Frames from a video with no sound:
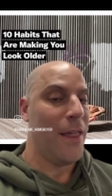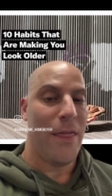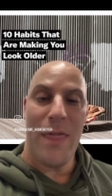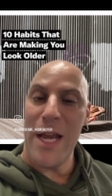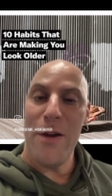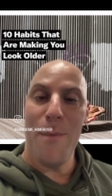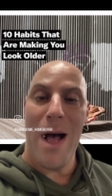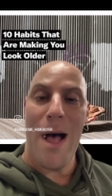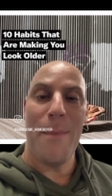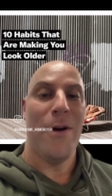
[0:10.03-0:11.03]
Thank you,
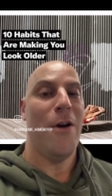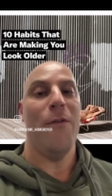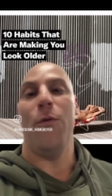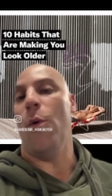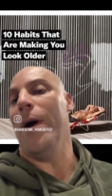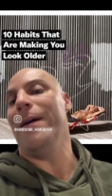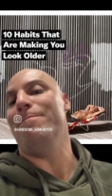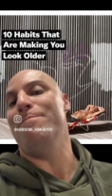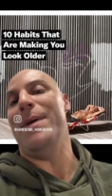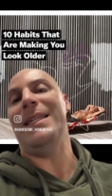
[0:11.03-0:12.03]
mom,
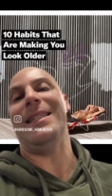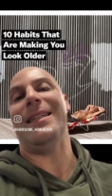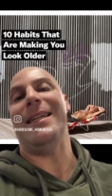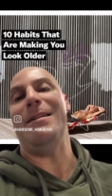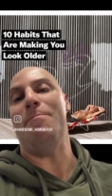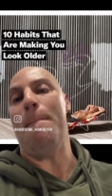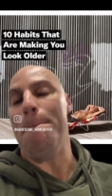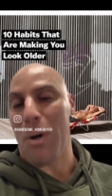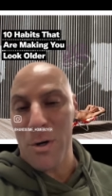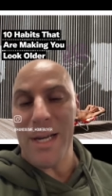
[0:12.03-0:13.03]
for basically
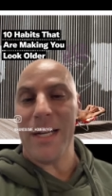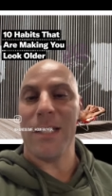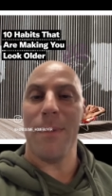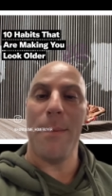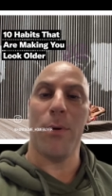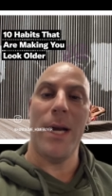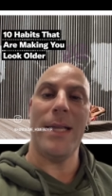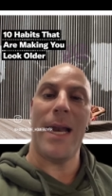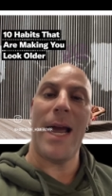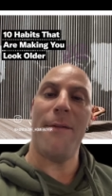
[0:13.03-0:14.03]
burning into my brain
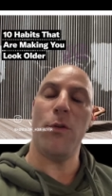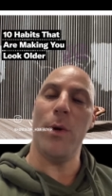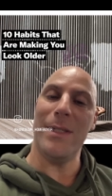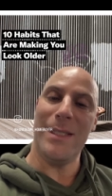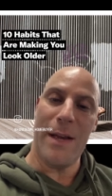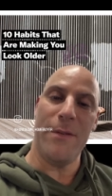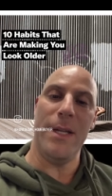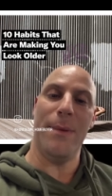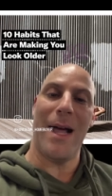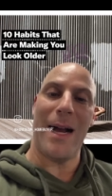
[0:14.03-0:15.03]
that I have to wear 70
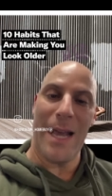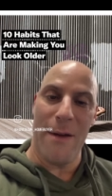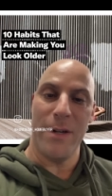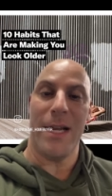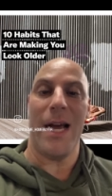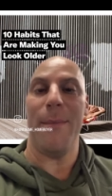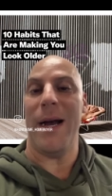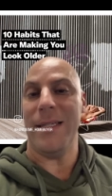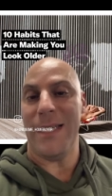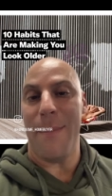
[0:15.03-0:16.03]
block every time
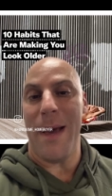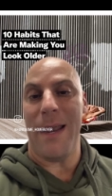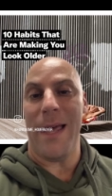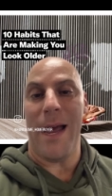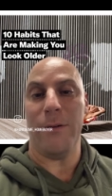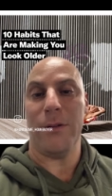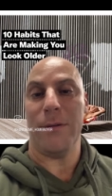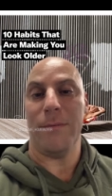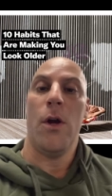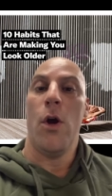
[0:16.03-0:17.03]
I step out of the house.
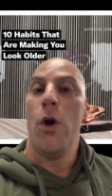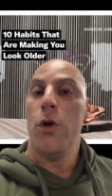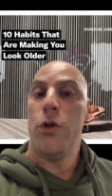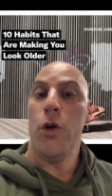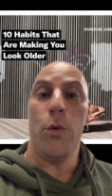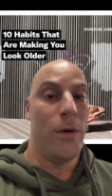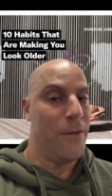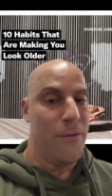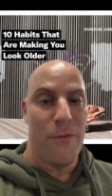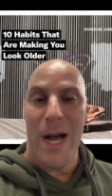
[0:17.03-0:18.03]
Two,
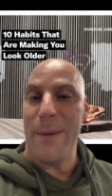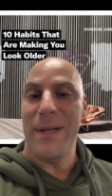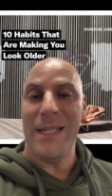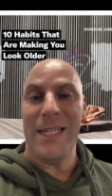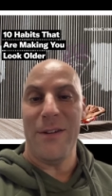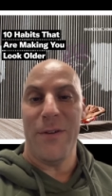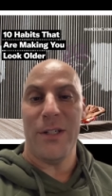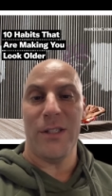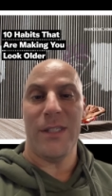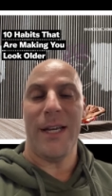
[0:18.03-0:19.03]
vitamin D
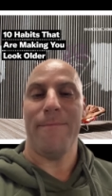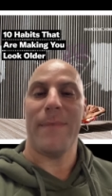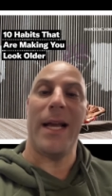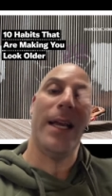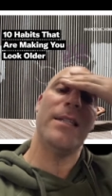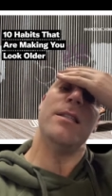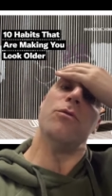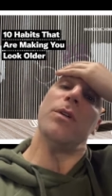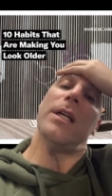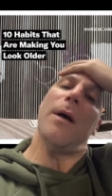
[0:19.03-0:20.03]
deficiency. I guess this
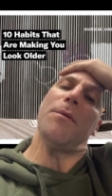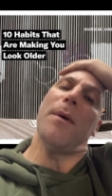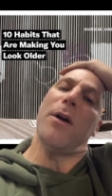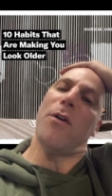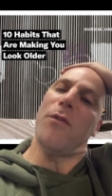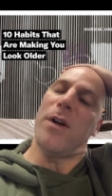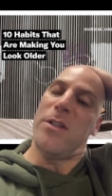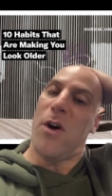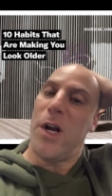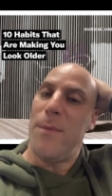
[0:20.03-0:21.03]
really helps my girlfriend's
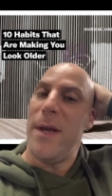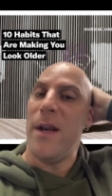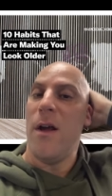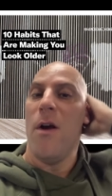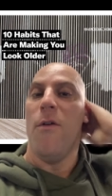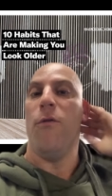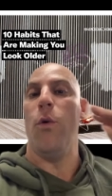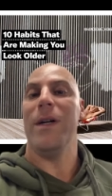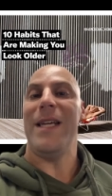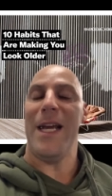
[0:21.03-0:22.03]
argument
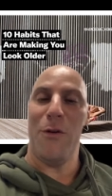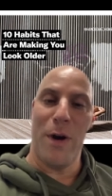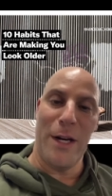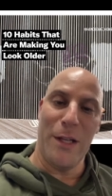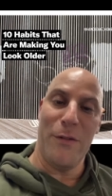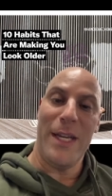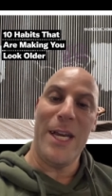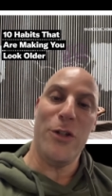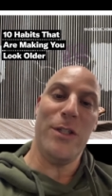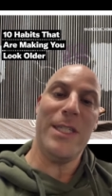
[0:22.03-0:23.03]
for taking regular
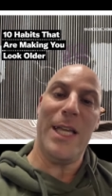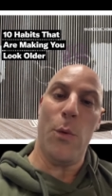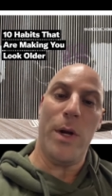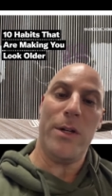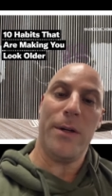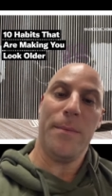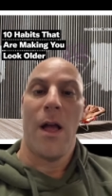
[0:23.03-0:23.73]
vacations in the winter.